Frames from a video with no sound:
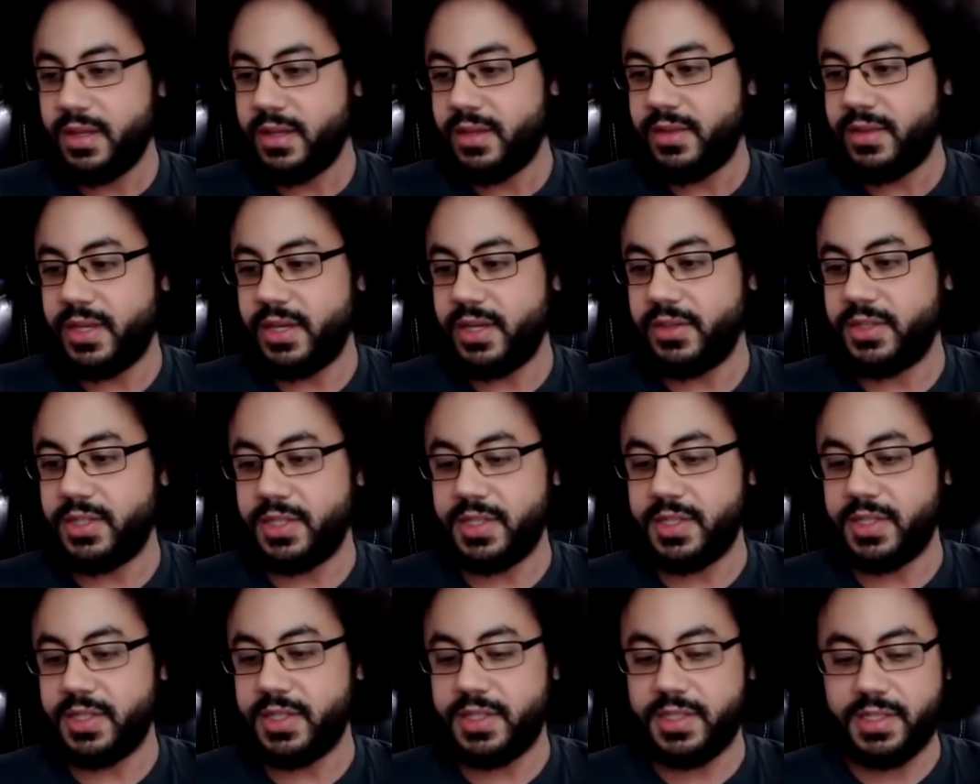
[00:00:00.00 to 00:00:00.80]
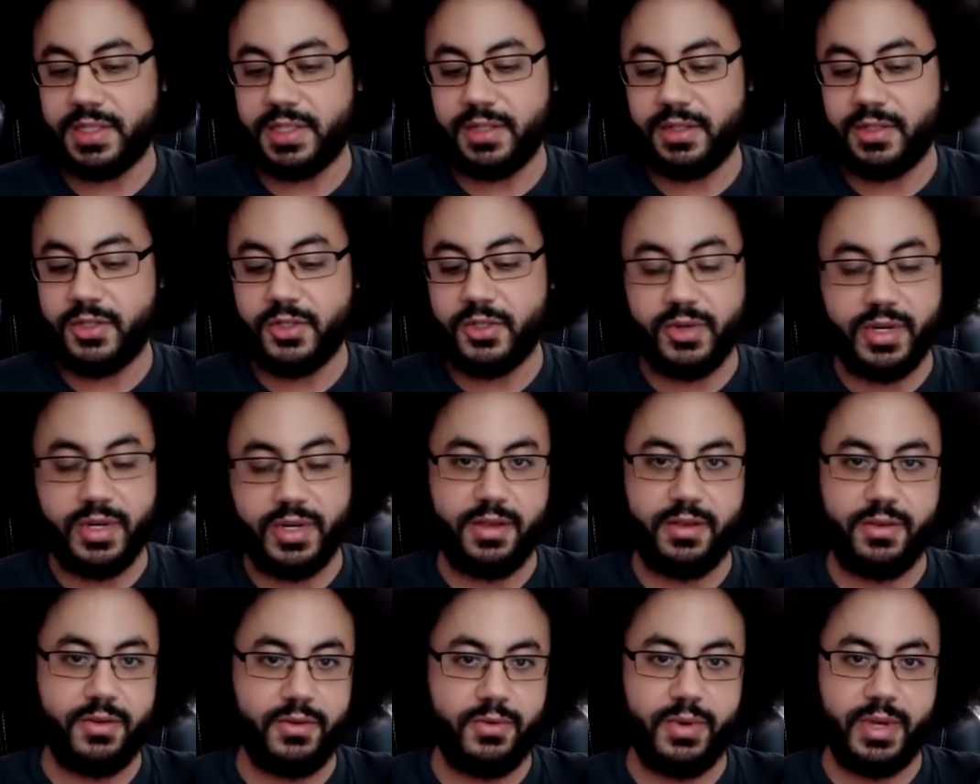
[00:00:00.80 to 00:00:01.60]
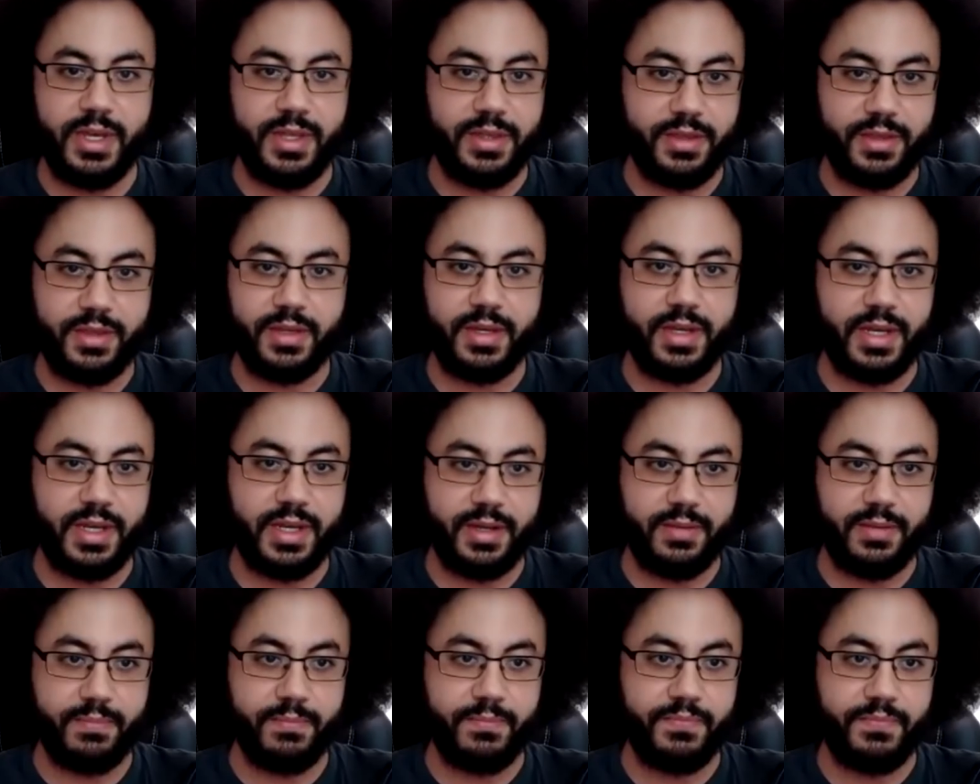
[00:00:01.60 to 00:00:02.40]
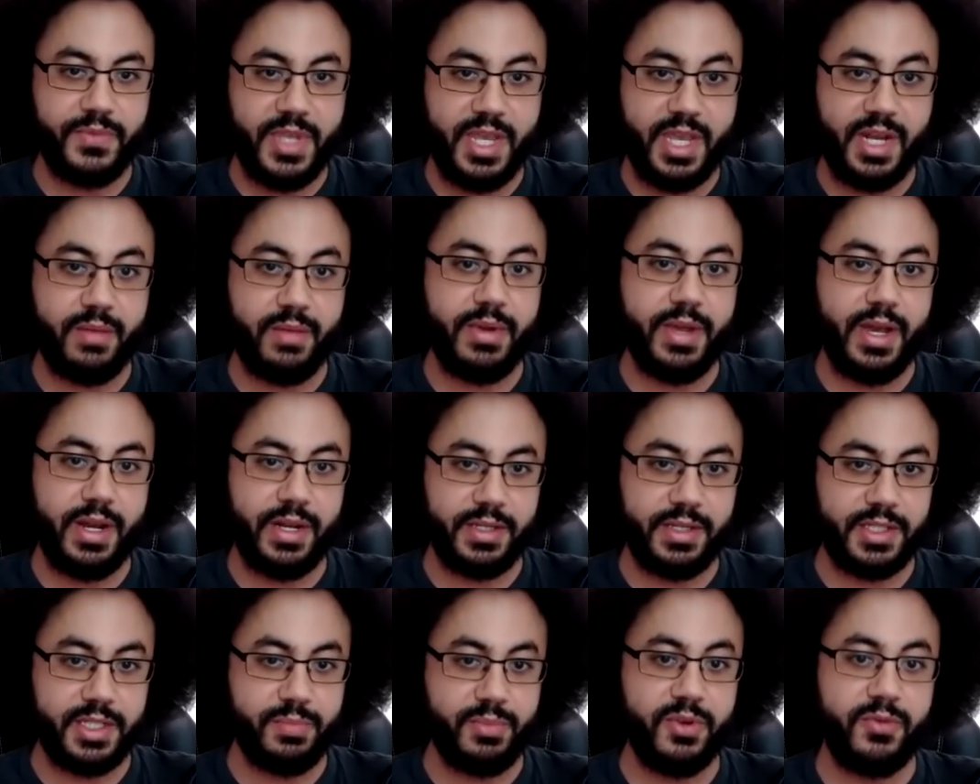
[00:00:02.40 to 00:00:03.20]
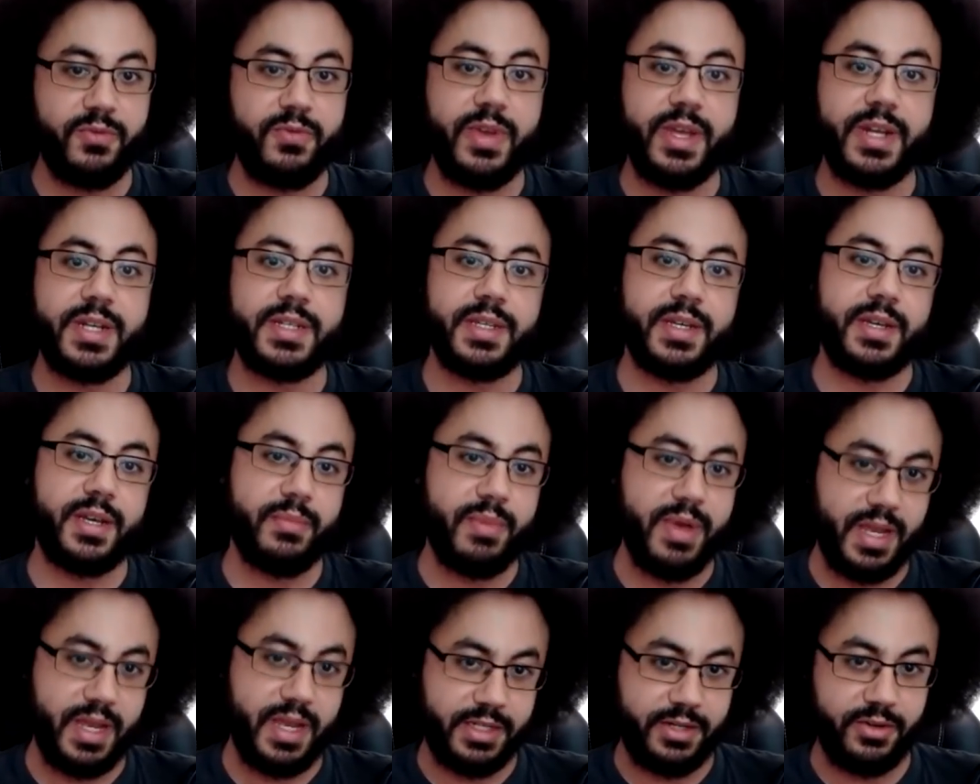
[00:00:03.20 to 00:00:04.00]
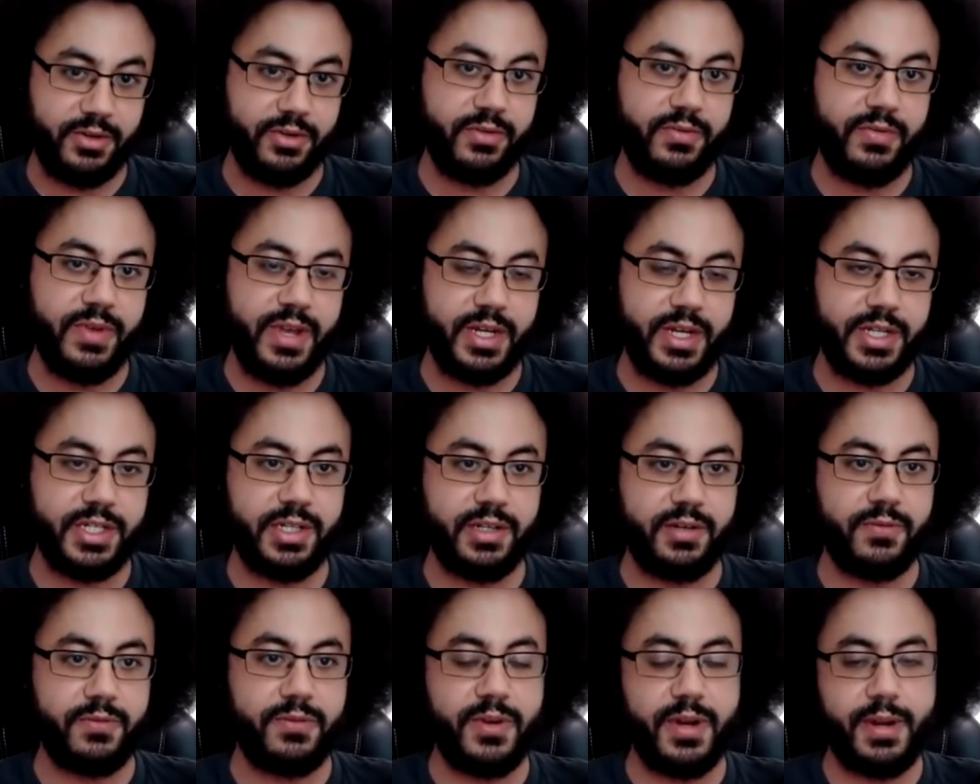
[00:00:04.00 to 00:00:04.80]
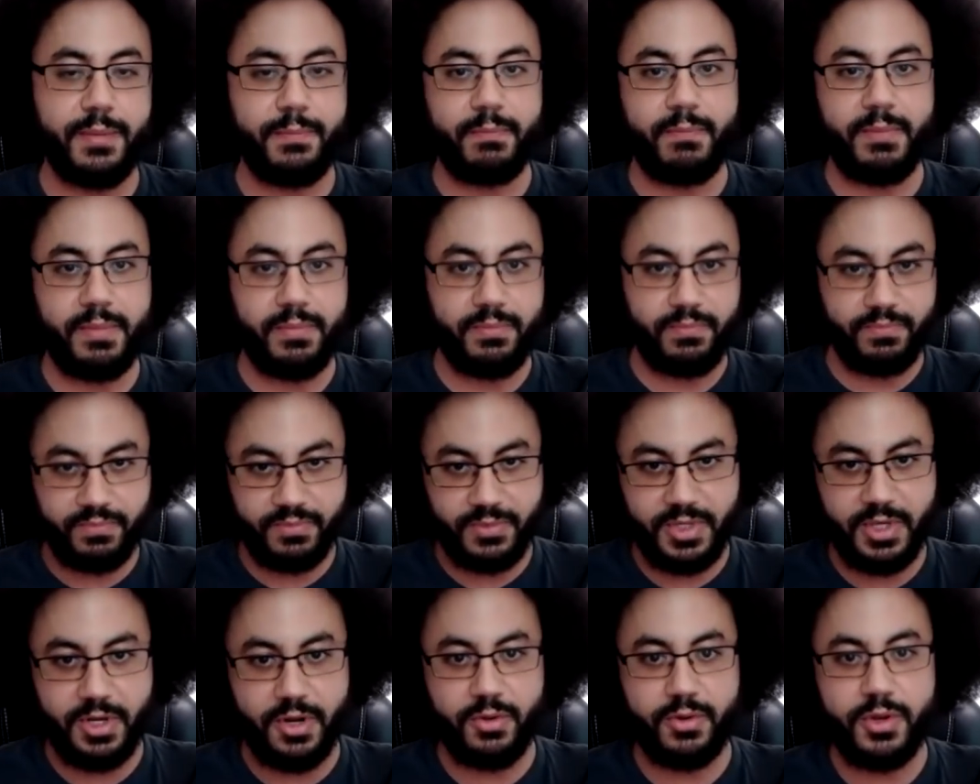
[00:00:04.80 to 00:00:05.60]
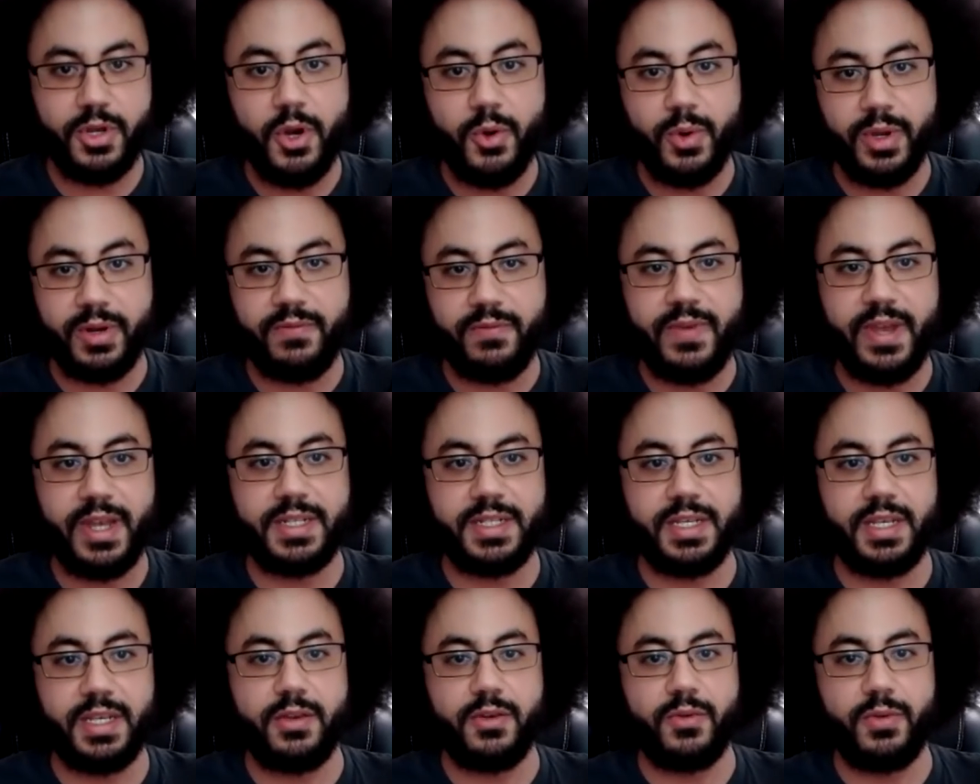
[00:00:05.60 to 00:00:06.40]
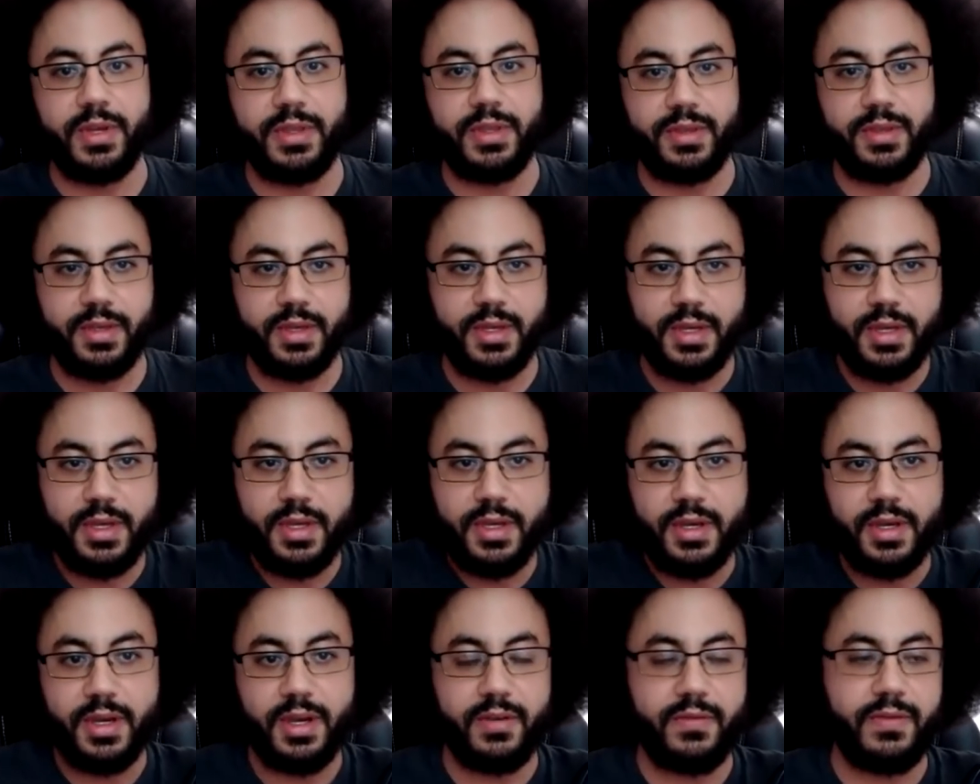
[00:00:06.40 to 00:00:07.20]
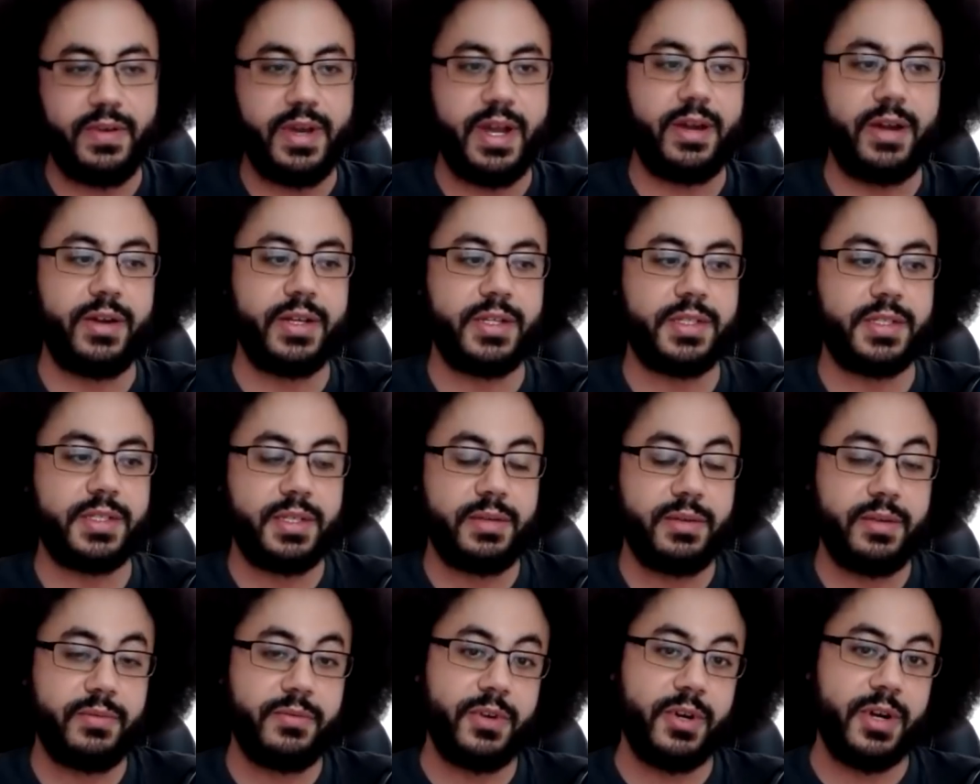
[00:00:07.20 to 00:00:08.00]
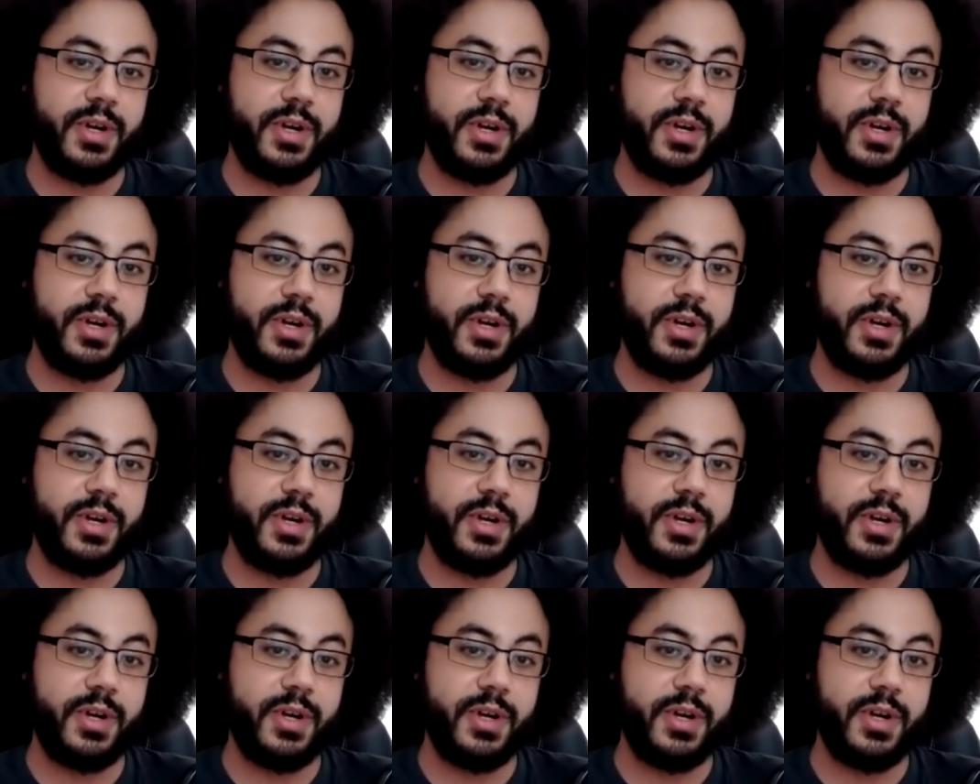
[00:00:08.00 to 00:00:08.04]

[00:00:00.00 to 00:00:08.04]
They'll just treat you with um, antibiotics to prevent a bacterial infection from, you know, co-infecting you with a virus. If you're